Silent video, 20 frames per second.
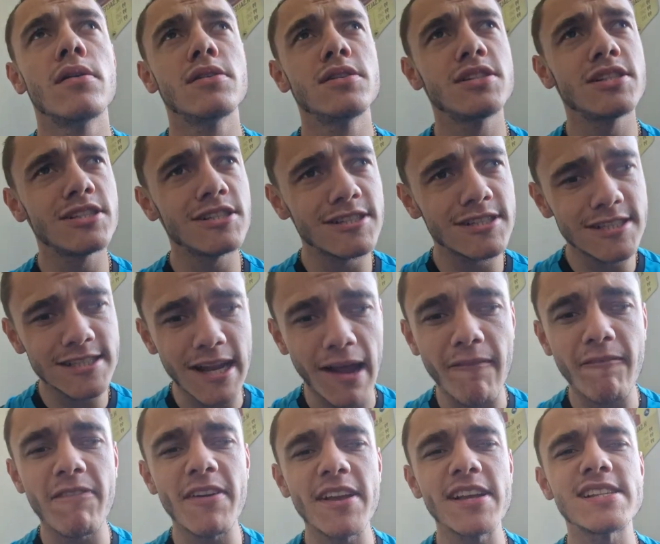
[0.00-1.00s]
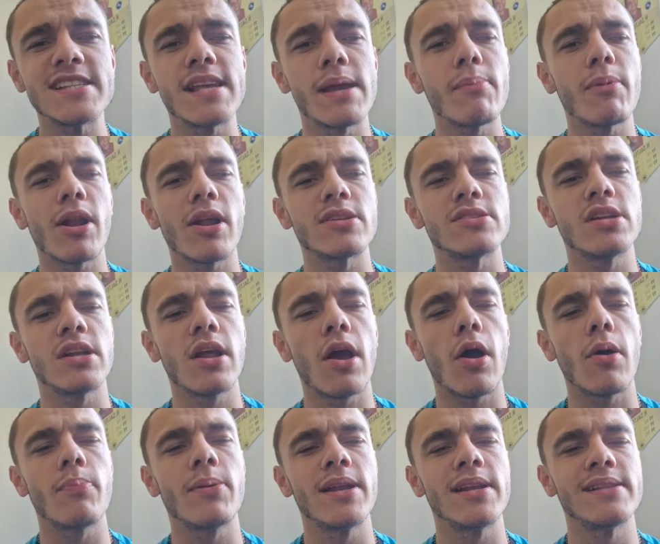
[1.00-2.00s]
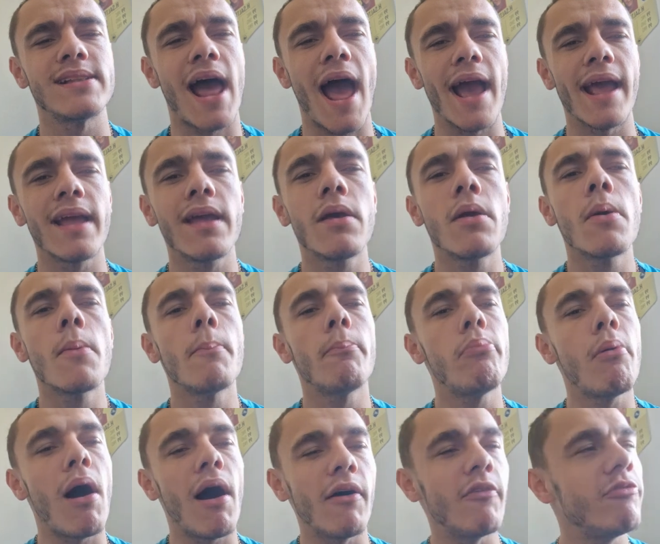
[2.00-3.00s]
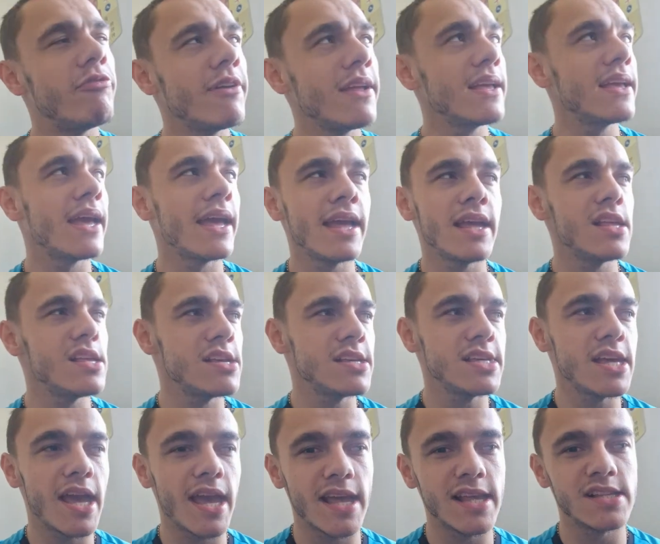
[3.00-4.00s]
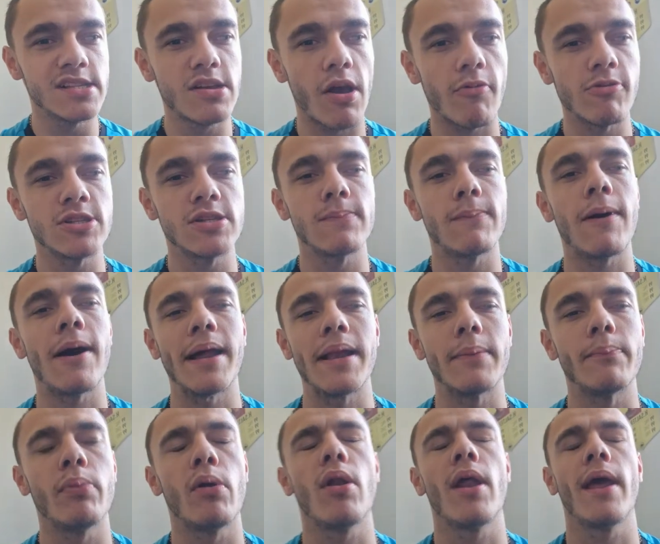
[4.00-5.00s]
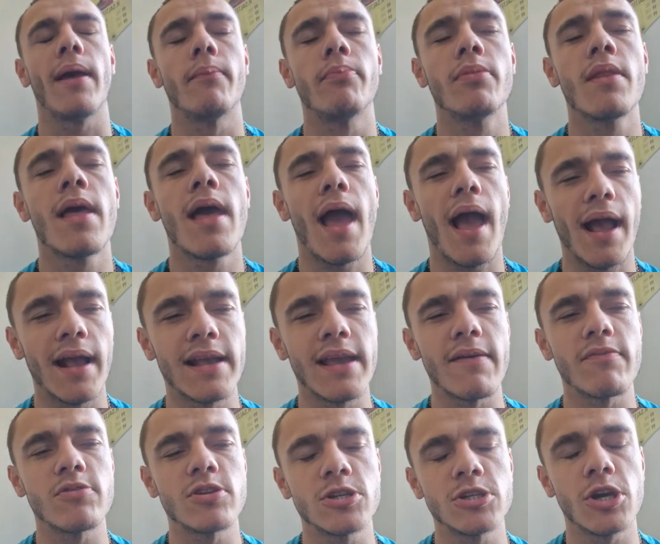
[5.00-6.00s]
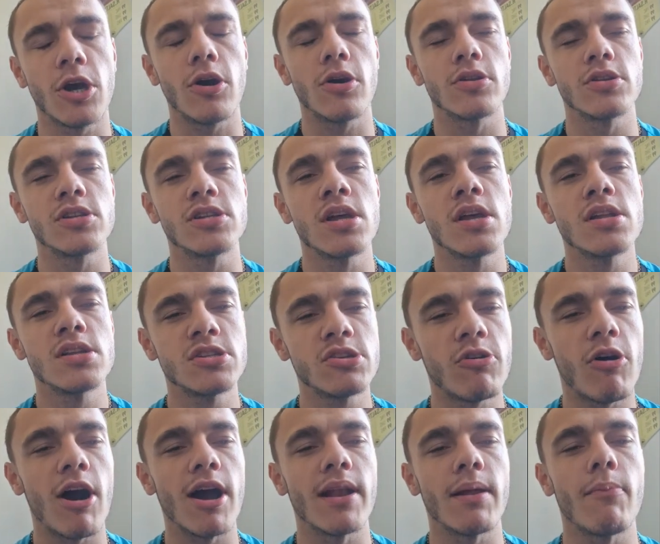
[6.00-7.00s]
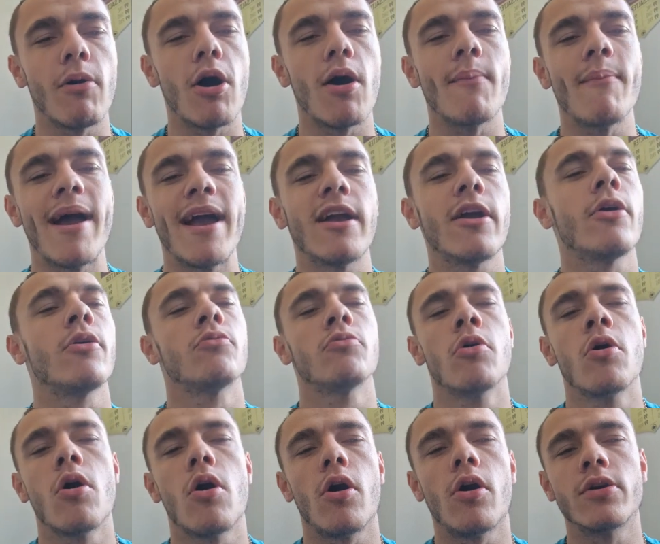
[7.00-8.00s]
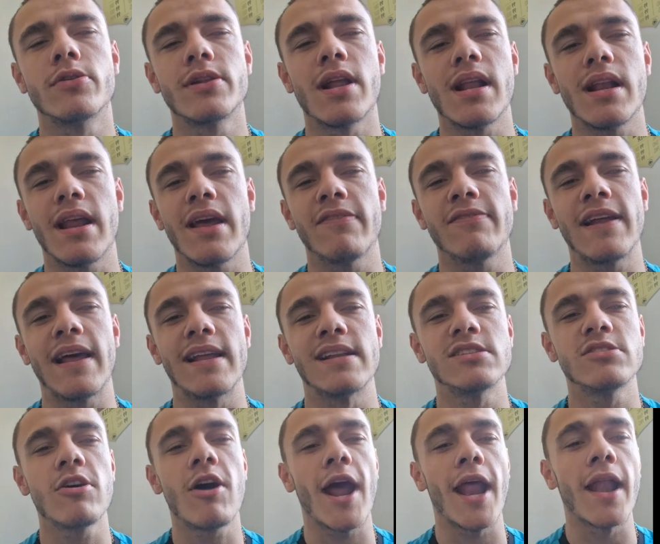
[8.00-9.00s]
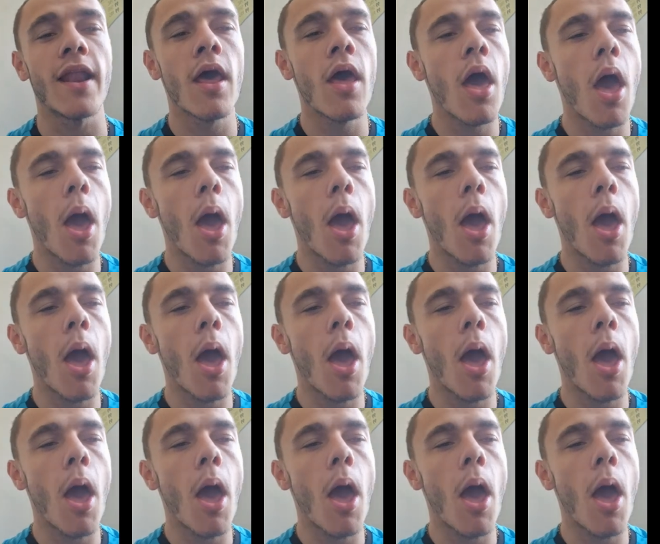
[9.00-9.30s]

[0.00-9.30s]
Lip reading: something similar to the opening day, but I think he is going to bite the bullet and give the chance to Idemar Maku on that left hand side.